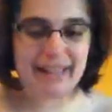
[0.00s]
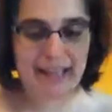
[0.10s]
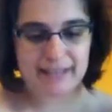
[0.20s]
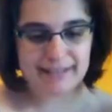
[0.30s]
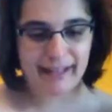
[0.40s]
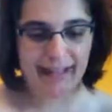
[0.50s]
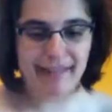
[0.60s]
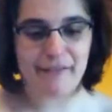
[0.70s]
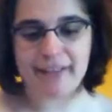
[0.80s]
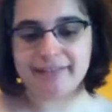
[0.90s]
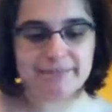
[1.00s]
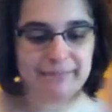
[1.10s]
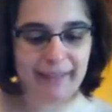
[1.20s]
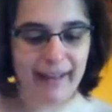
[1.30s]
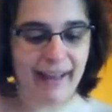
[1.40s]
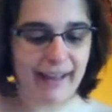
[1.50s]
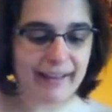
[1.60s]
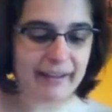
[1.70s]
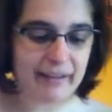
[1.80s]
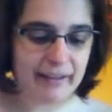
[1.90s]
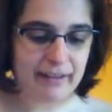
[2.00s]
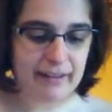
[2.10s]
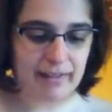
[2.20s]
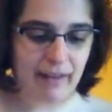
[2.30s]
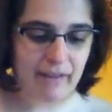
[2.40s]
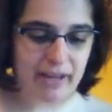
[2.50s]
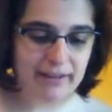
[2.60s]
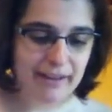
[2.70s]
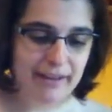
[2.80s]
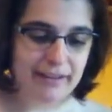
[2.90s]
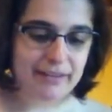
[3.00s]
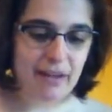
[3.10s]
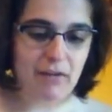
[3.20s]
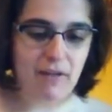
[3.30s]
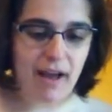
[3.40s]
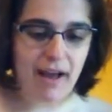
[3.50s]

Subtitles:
this. I love it. I love it. So,